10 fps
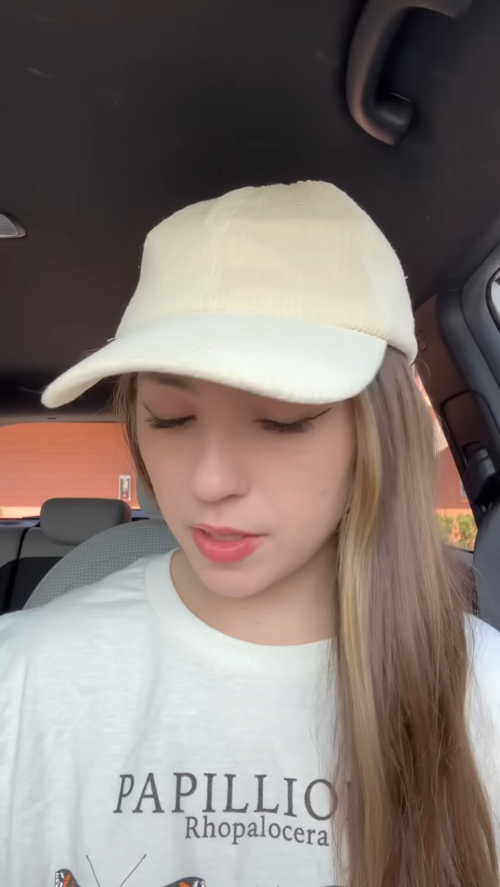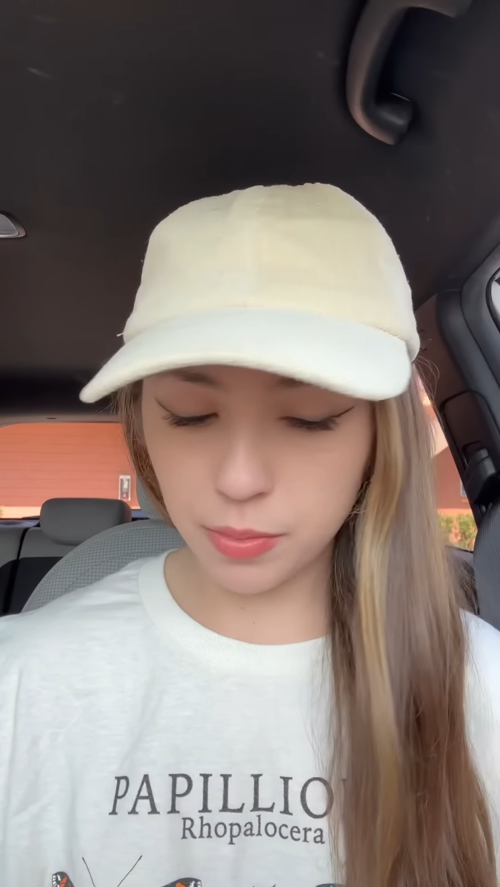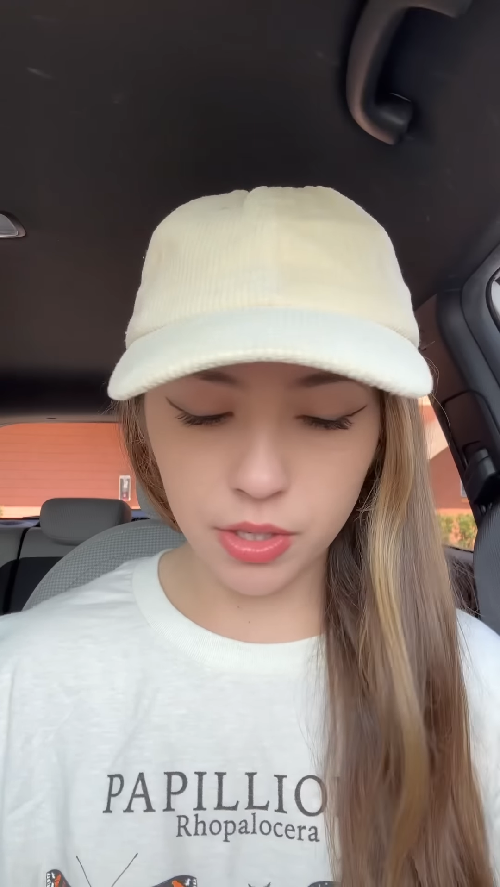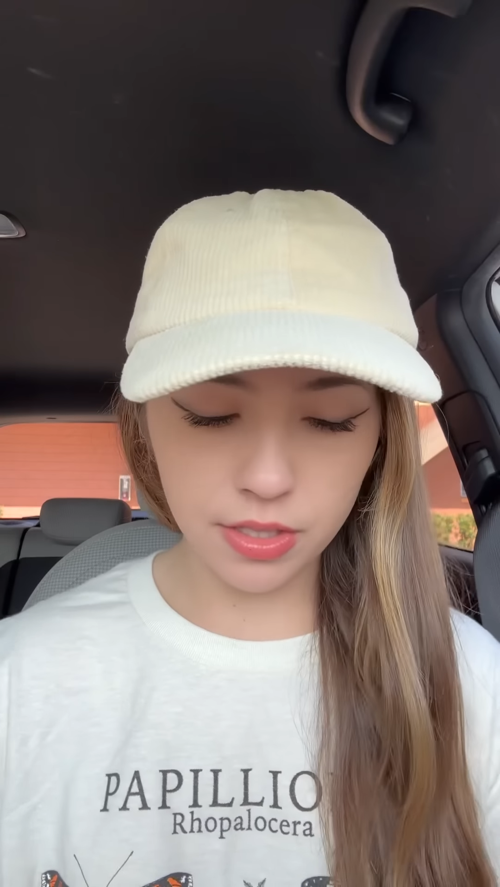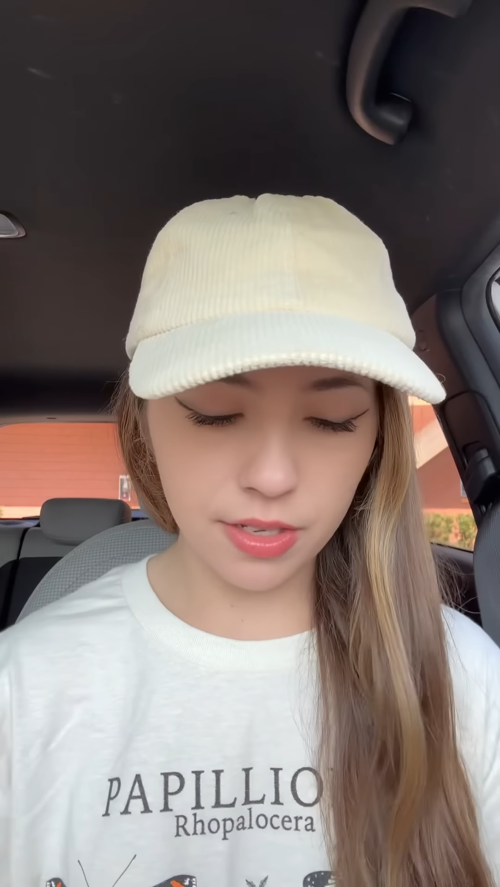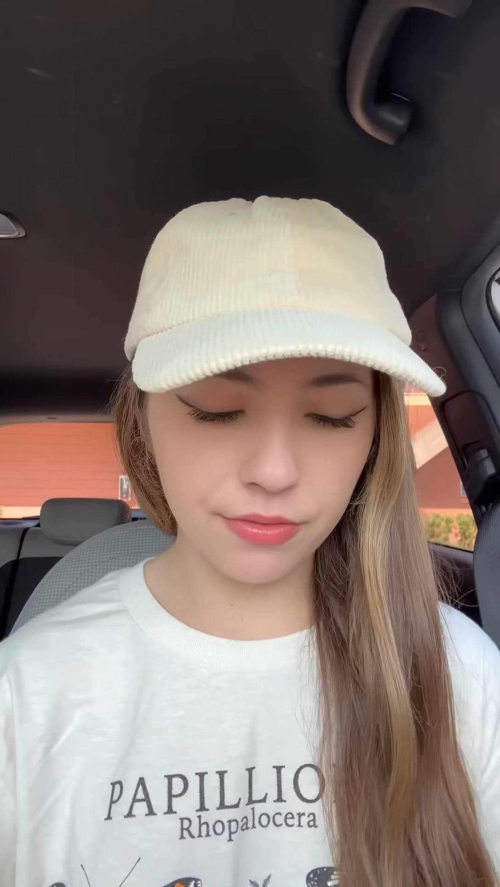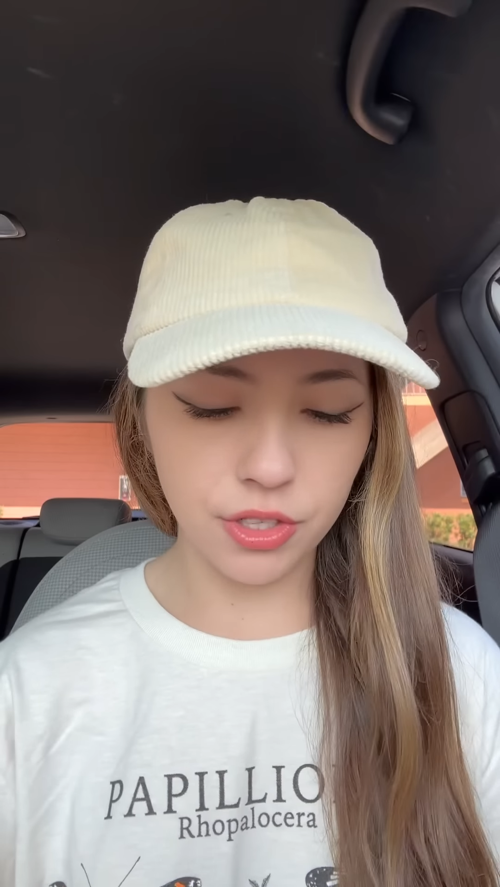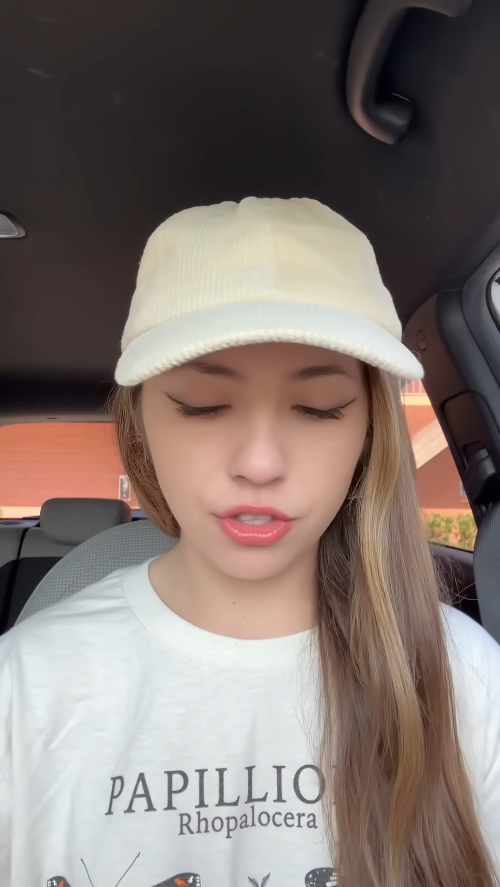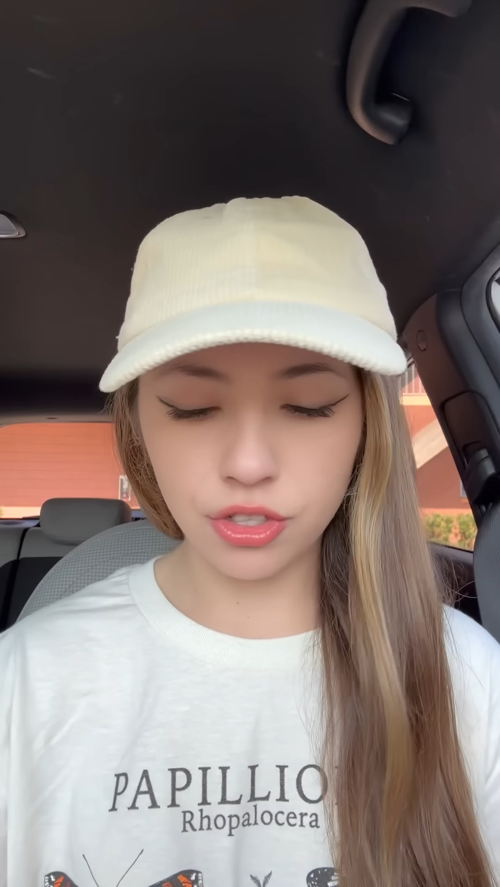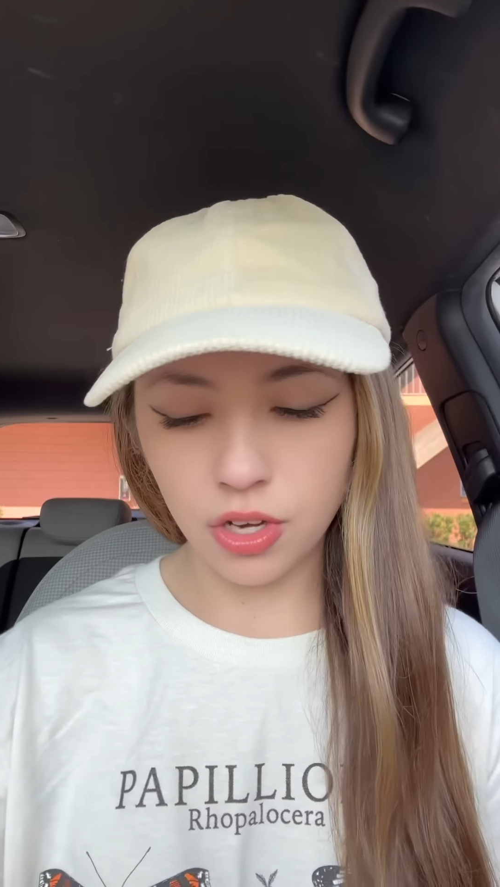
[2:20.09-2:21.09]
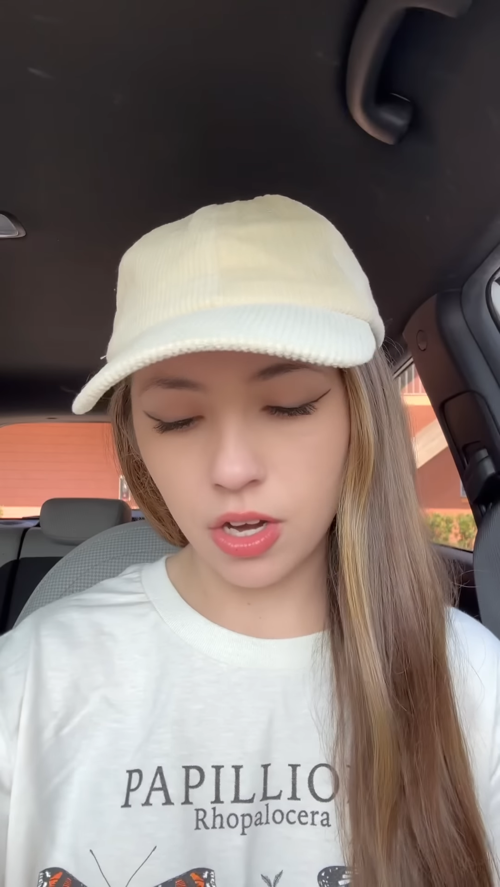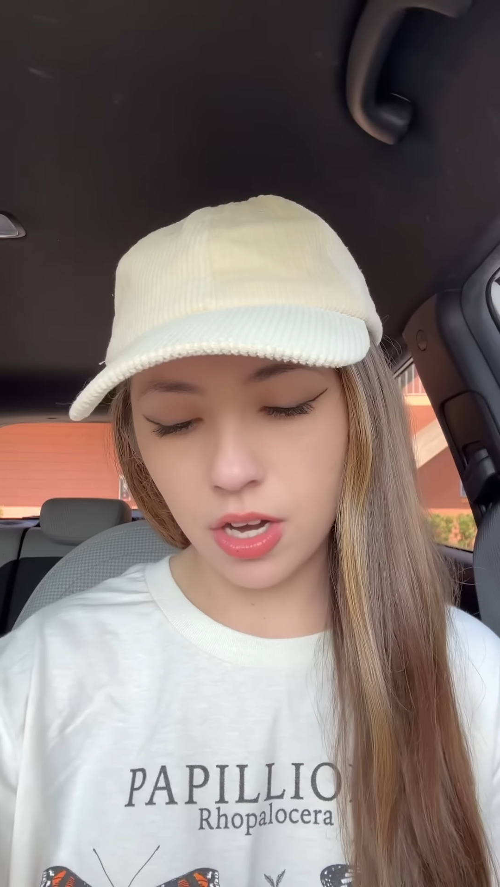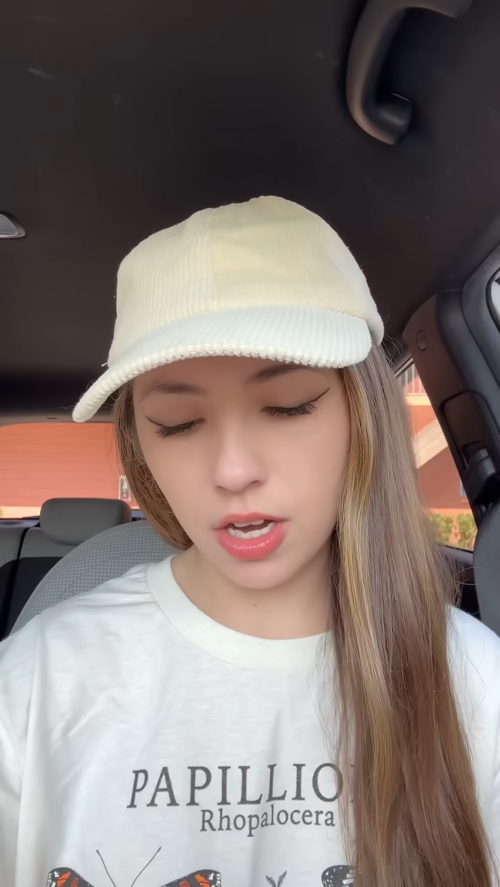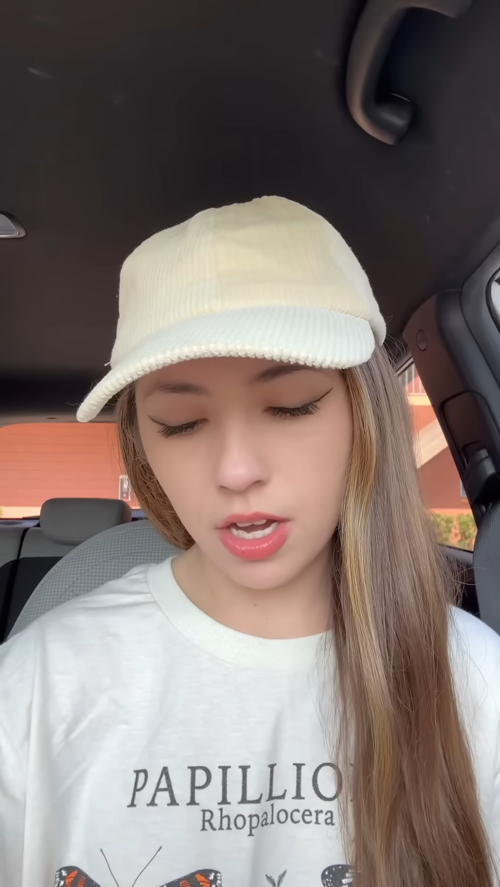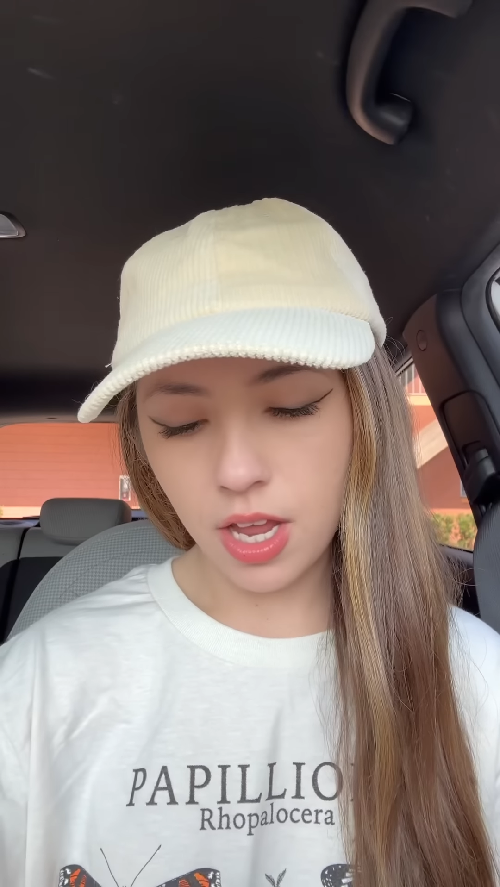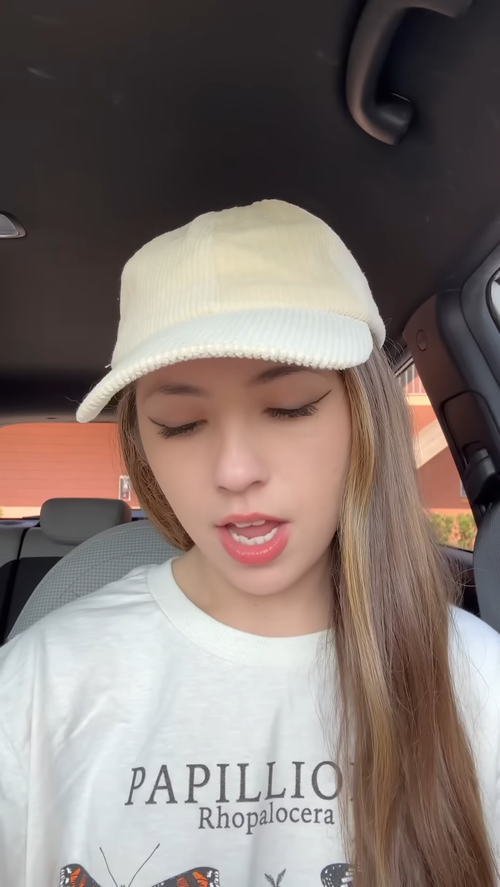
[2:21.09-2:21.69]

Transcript: this person for sure